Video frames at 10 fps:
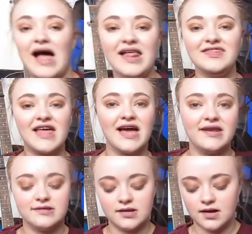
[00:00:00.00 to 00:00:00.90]
And
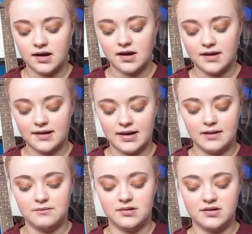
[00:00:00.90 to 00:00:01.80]
then I
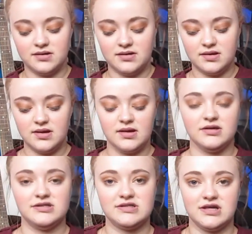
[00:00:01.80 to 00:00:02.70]
am
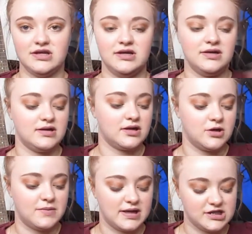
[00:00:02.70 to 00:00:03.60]
just gonna
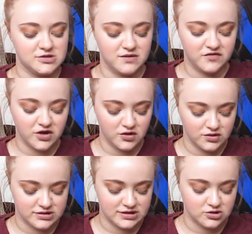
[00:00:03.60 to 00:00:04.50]
go back into my phone
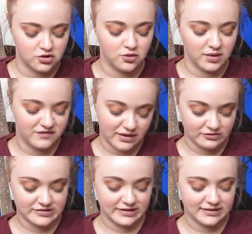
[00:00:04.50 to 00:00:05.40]
because it's got all my
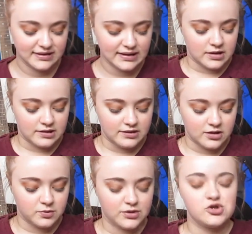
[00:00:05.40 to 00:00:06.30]
favourites in. I
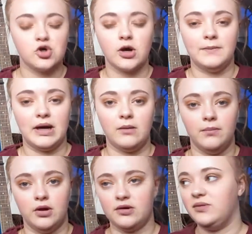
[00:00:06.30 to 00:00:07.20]
think I'll probably talk about a
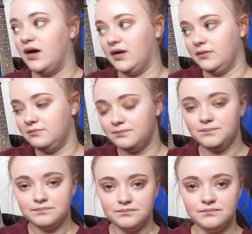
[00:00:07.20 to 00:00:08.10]
book that I
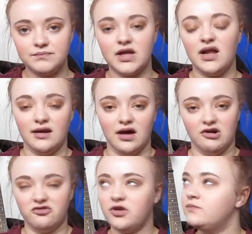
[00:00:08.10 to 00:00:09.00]

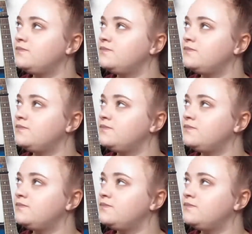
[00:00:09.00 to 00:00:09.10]
loved